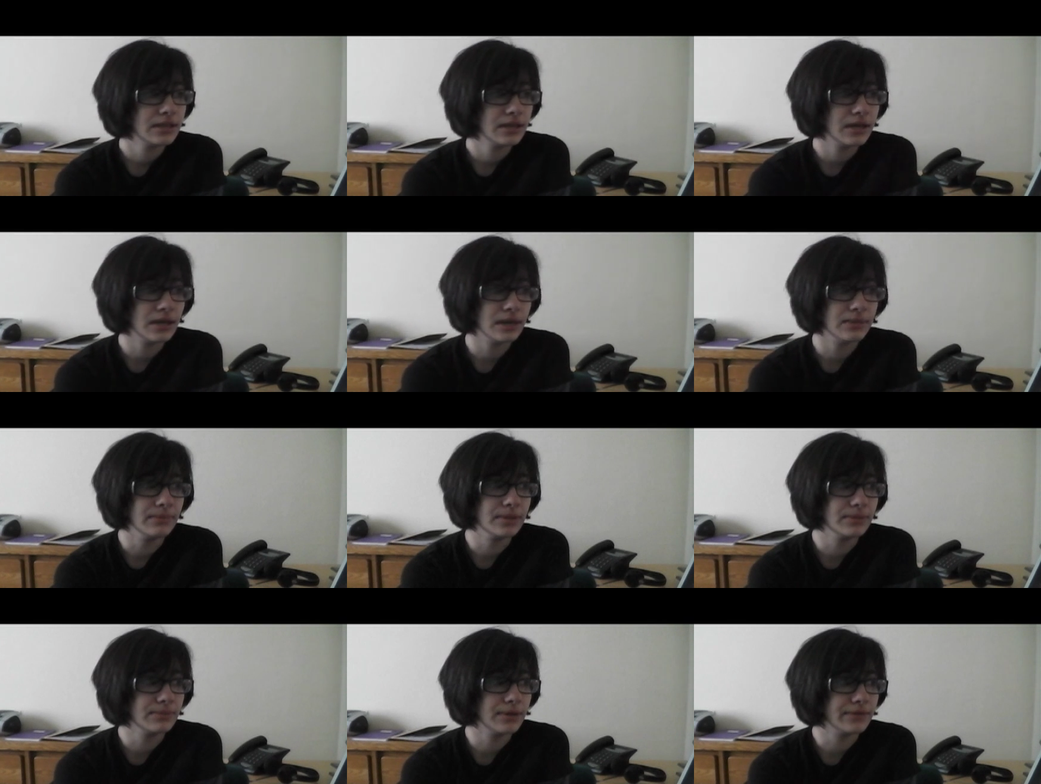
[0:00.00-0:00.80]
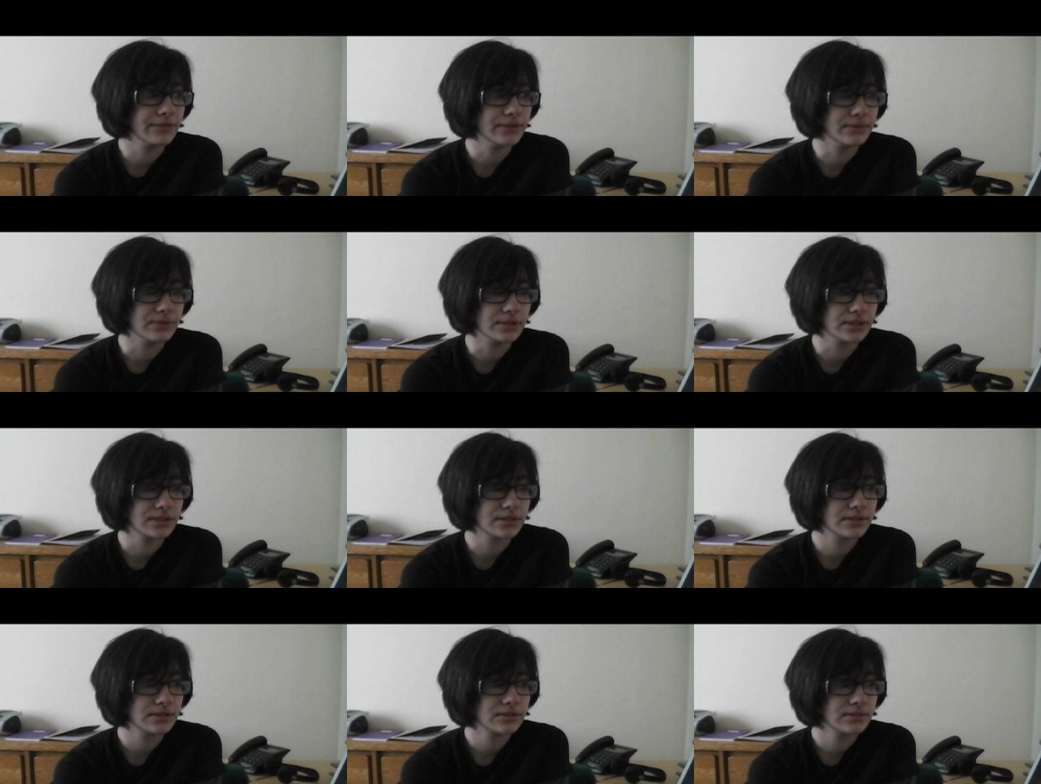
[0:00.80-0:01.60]
But Buffy
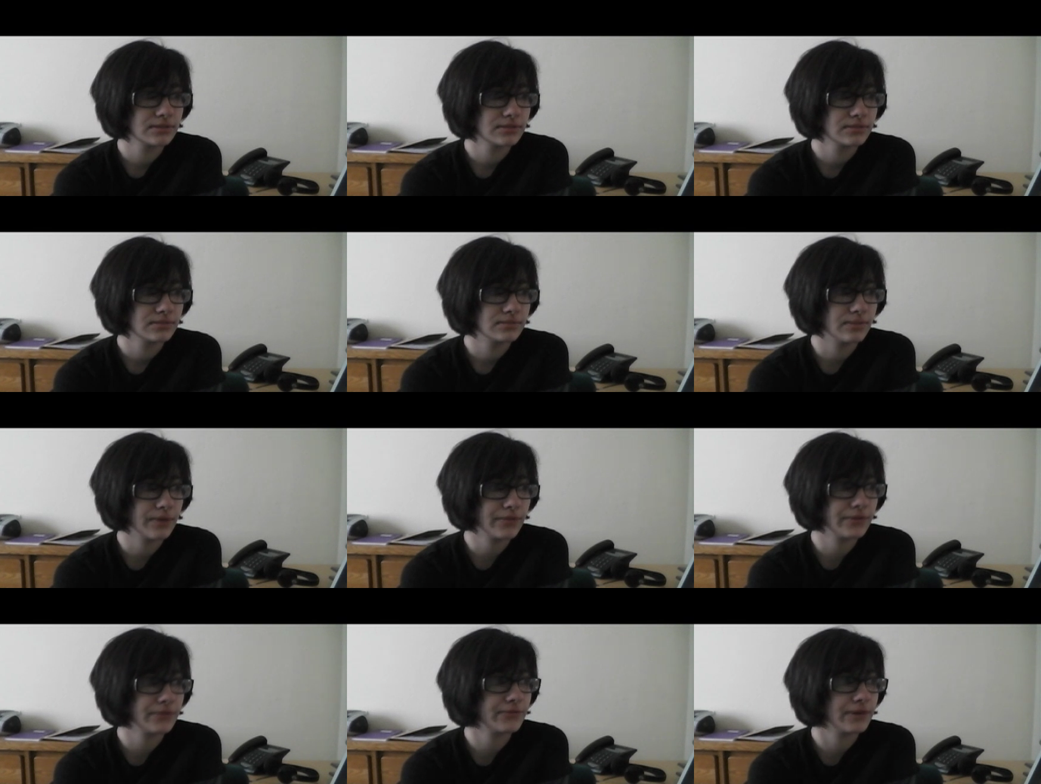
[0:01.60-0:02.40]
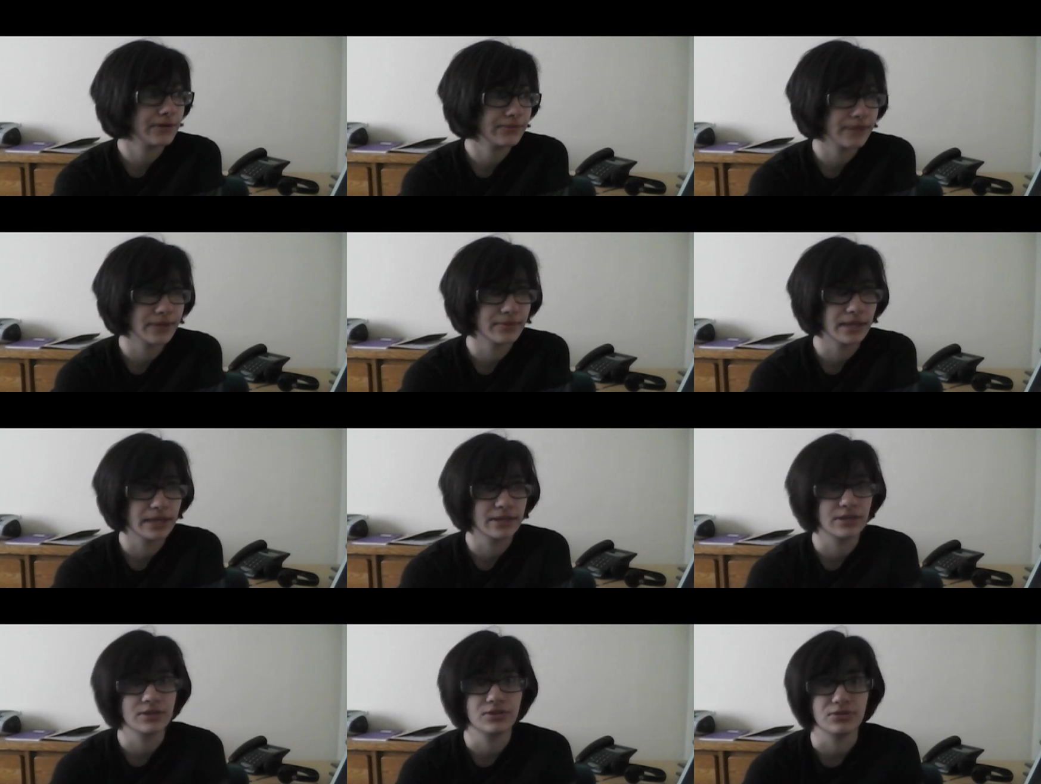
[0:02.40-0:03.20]
and Firefly were
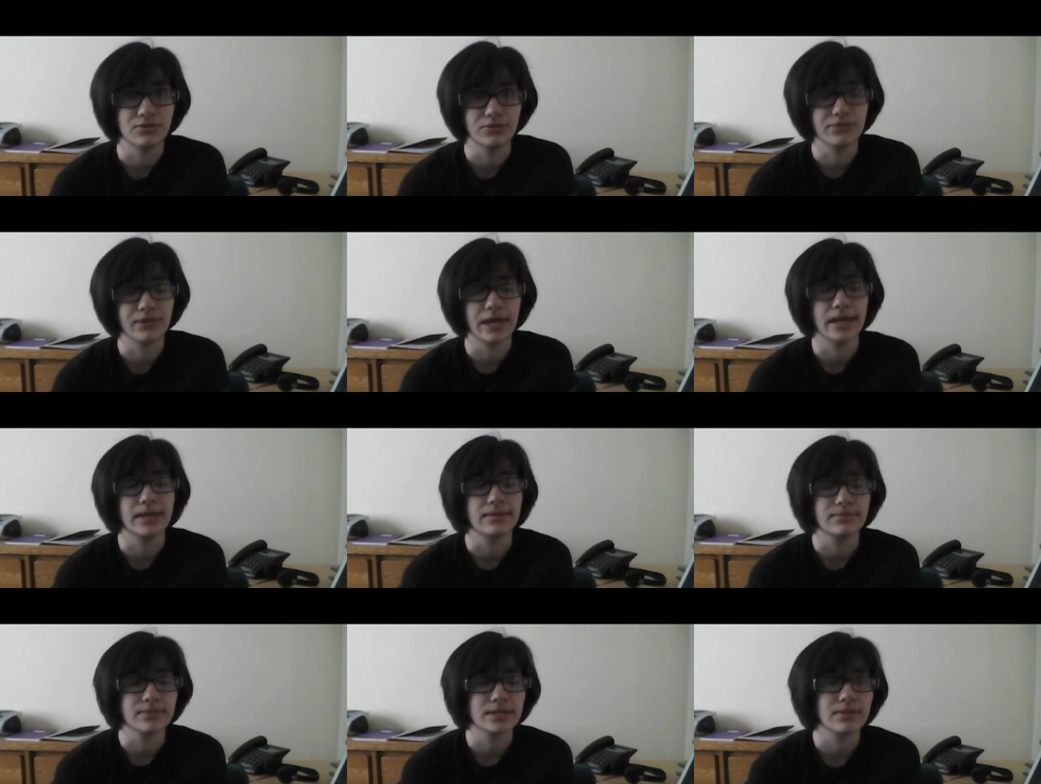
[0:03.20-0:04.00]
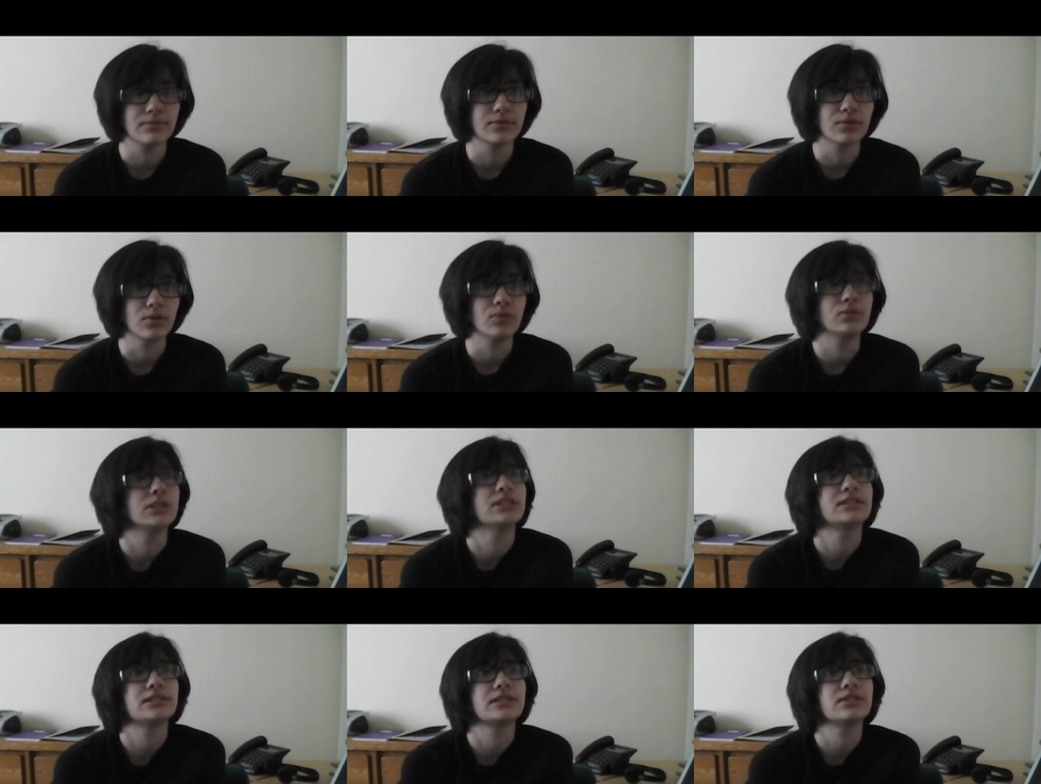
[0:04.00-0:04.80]
like the two fandoms that were
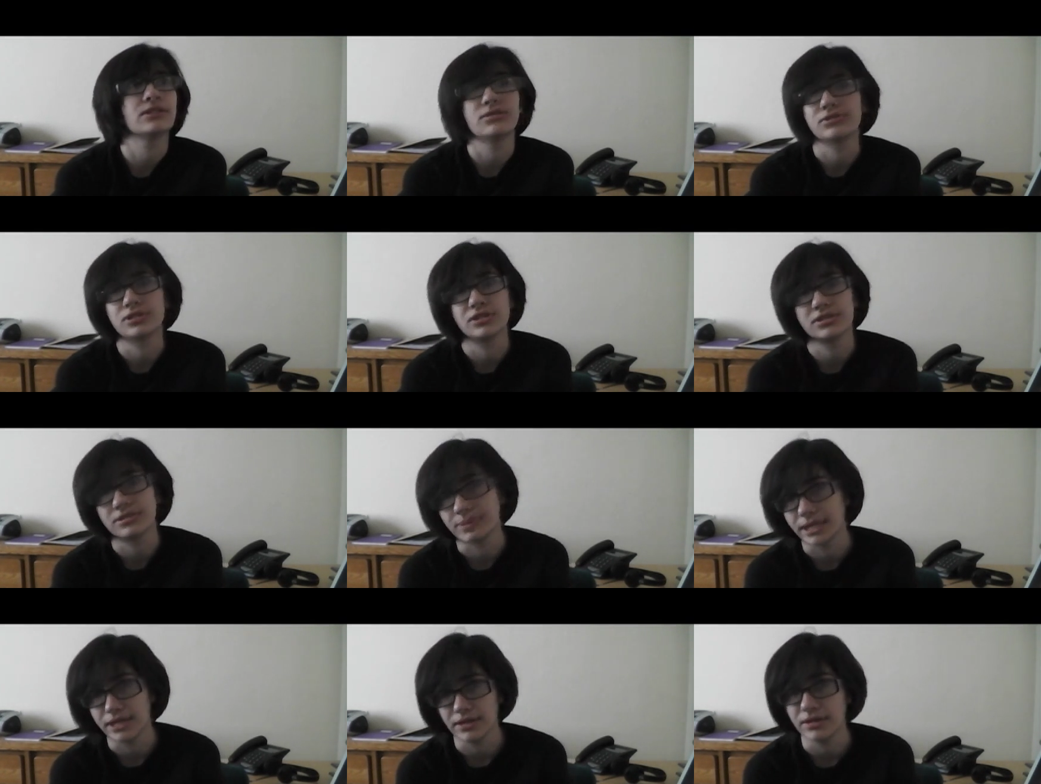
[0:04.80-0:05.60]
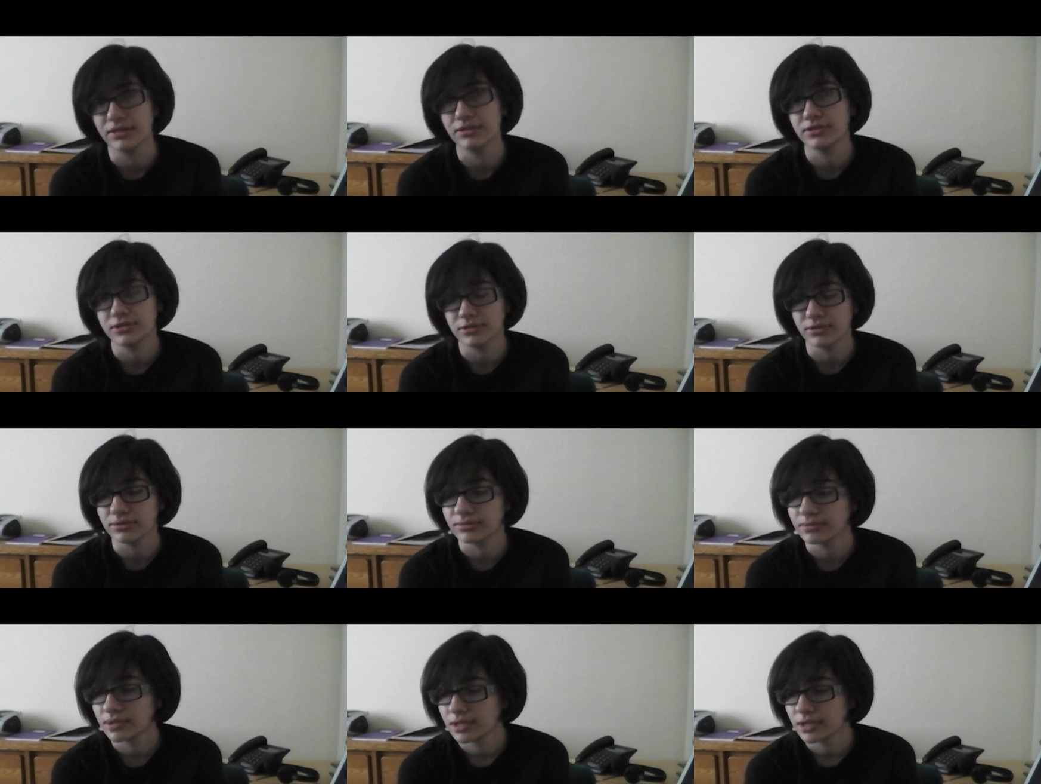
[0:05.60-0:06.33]
oldest and closest to my heart, so